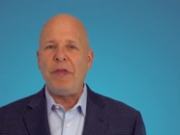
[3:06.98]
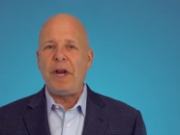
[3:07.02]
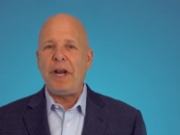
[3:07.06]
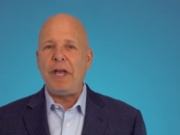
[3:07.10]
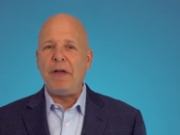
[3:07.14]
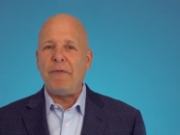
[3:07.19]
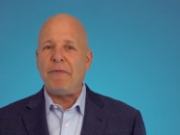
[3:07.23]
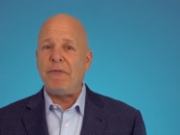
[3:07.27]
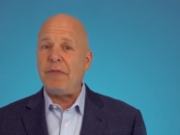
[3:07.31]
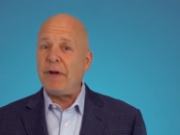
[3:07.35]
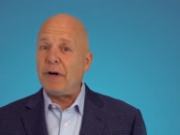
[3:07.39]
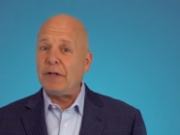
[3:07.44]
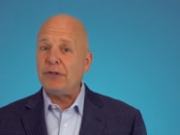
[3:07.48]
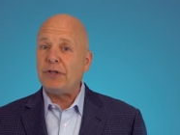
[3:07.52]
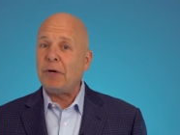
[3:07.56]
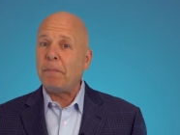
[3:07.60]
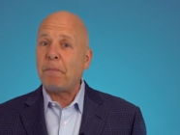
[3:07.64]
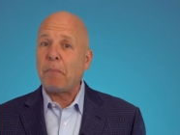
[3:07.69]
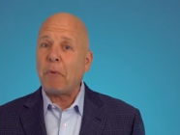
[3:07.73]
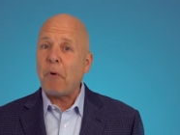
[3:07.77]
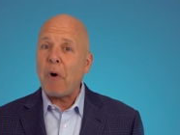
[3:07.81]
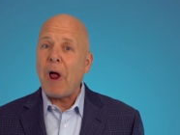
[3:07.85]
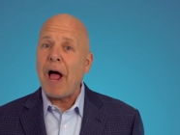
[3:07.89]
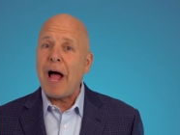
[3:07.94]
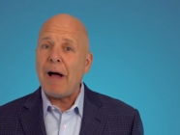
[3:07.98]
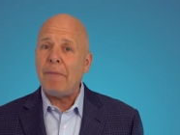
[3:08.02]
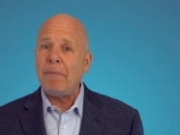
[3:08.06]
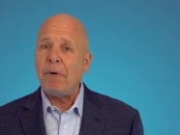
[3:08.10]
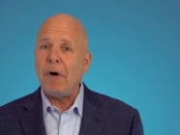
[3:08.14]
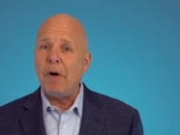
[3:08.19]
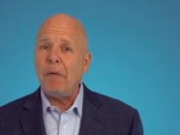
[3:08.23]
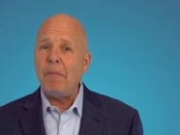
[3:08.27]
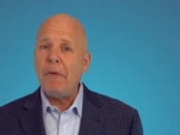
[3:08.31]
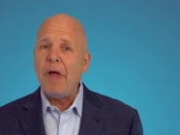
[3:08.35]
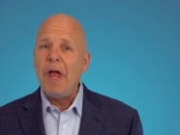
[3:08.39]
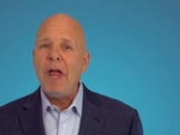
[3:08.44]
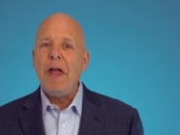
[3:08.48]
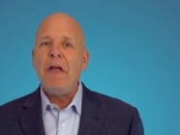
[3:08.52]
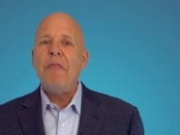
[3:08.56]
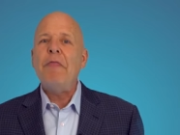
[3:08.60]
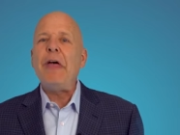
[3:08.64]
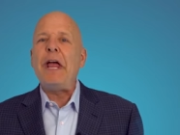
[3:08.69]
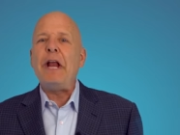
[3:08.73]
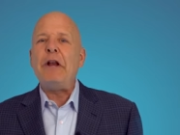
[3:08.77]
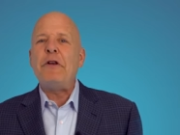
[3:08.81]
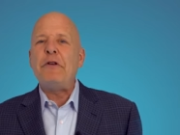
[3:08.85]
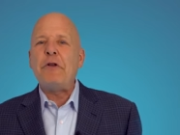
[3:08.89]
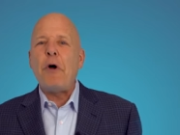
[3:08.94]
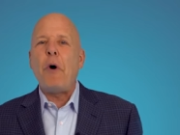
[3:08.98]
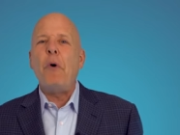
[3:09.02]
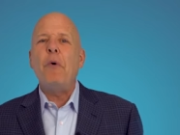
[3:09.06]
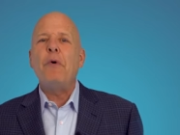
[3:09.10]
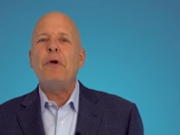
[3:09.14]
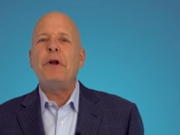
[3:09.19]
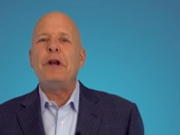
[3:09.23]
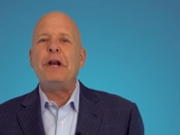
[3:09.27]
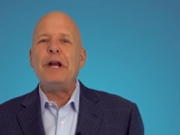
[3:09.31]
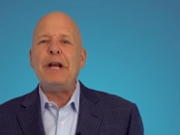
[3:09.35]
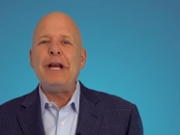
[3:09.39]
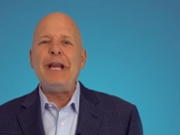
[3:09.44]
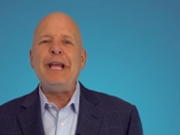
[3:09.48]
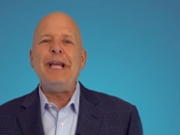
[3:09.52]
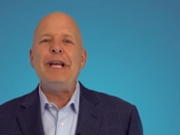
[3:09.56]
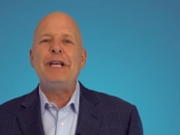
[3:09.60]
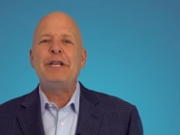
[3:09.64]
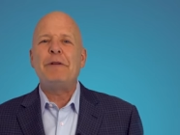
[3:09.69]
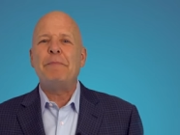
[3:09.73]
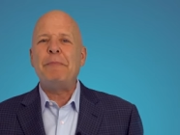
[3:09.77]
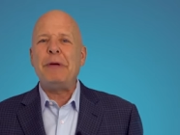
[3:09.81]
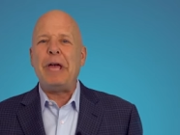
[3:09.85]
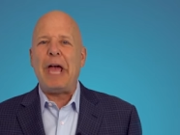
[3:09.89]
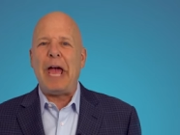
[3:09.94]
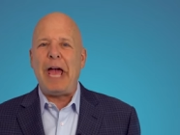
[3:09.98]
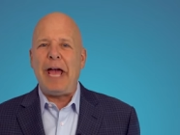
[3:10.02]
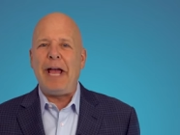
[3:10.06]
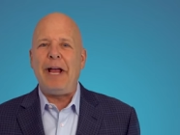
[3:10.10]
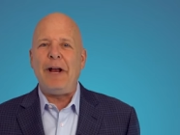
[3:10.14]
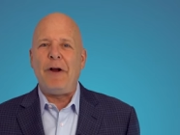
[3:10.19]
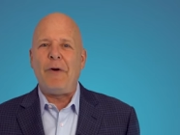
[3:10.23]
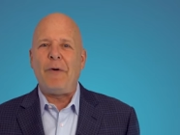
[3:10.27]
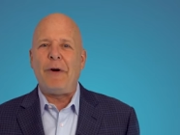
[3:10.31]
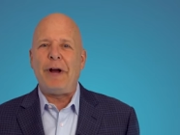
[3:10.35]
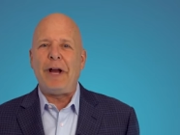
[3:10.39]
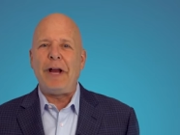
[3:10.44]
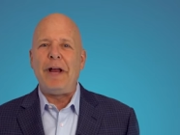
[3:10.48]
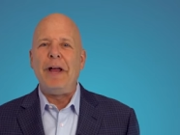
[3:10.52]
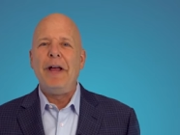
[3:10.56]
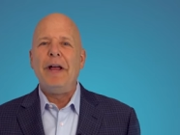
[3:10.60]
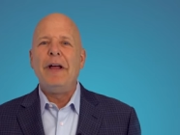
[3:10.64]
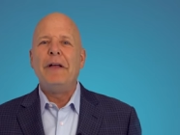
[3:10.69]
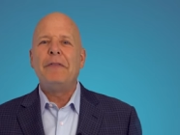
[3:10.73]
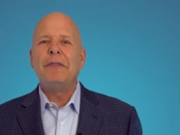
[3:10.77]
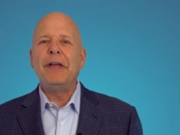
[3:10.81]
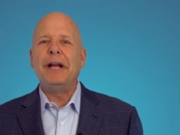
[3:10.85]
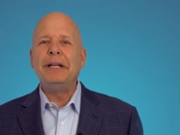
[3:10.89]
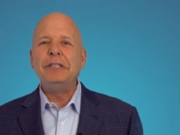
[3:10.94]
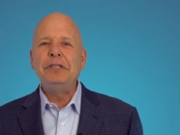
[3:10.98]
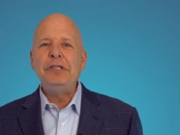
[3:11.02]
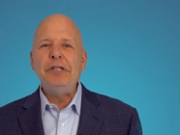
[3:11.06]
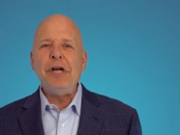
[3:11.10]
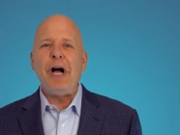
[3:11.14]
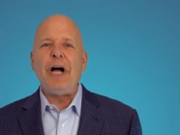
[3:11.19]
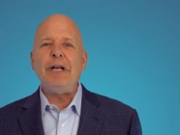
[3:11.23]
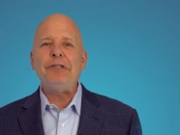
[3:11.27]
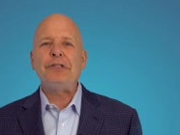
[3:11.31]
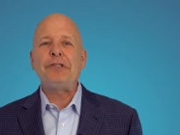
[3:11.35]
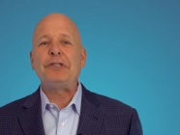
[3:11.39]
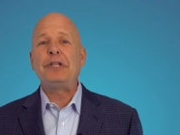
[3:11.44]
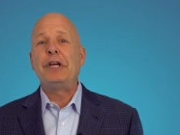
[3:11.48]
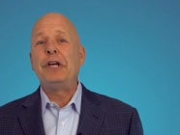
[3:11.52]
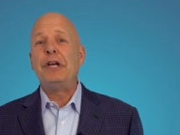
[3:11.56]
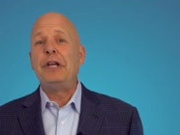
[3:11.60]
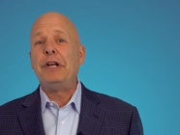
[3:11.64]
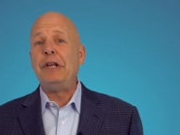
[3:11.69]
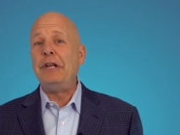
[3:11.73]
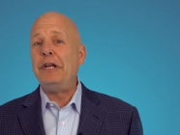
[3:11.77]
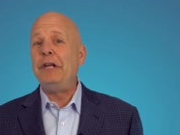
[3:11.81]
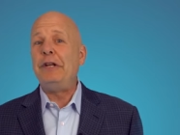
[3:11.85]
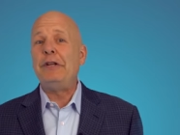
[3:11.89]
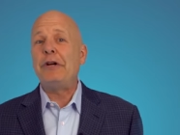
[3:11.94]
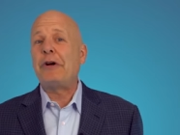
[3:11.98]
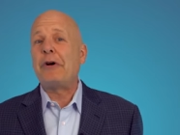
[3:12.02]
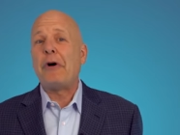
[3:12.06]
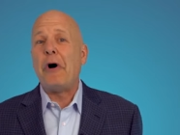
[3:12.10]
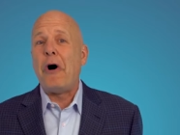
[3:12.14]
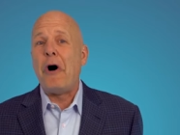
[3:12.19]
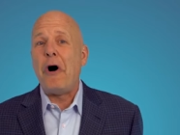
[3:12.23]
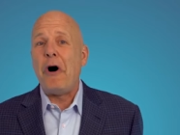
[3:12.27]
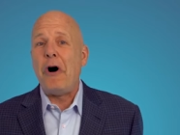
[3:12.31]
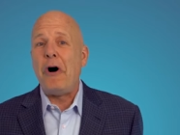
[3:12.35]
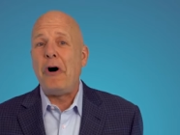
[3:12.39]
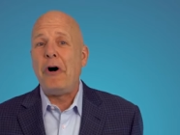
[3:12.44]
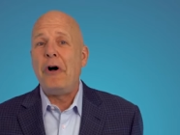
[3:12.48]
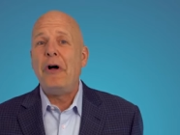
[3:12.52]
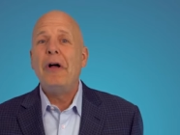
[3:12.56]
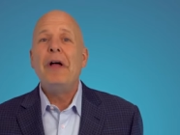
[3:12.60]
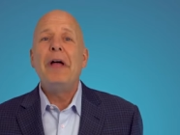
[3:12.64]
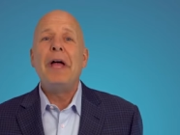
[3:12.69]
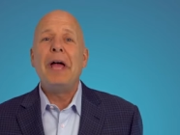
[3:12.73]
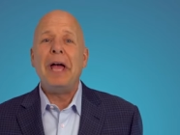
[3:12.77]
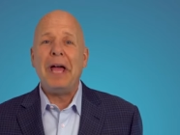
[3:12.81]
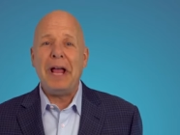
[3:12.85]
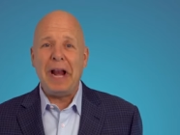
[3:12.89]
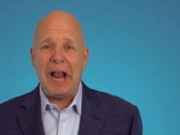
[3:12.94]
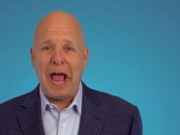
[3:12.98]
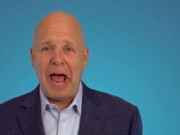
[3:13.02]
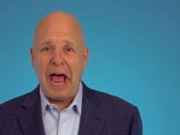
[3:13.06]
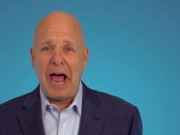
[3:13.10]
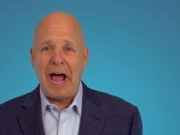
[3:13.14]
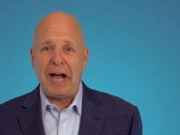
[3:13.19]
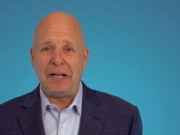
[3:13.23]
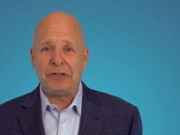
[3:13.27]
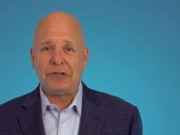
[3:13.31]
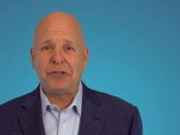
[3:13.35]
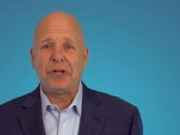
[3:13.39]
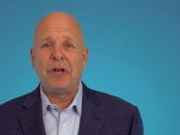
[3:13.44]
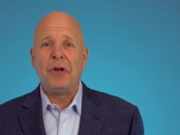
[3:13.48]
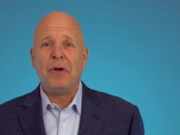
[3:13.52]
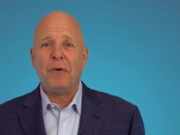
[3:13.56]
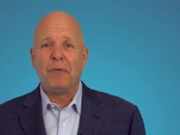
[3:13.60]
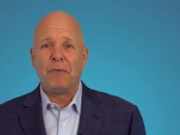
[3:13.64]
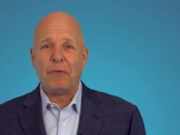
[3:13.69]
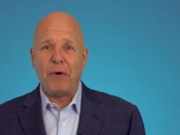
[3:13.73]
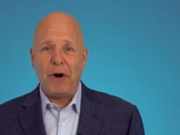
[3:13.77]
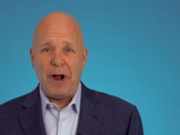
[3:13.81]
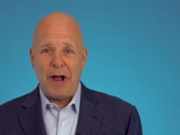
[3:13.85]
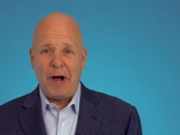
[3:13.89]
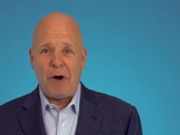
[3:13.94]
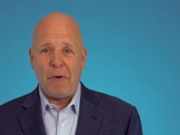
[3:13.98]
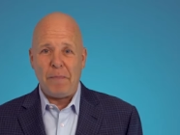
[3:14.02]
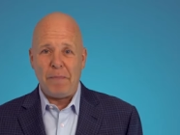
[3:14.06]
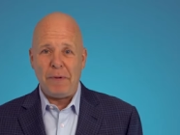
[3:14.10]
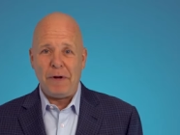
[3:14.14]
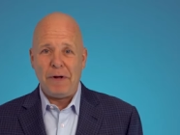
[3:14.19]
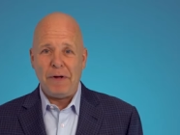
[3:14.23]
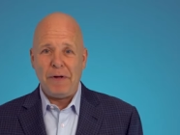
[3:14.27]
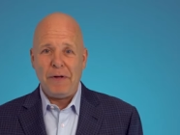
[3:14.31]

that if there's a problem, they don't need to be angry. They just need to call and ask for help.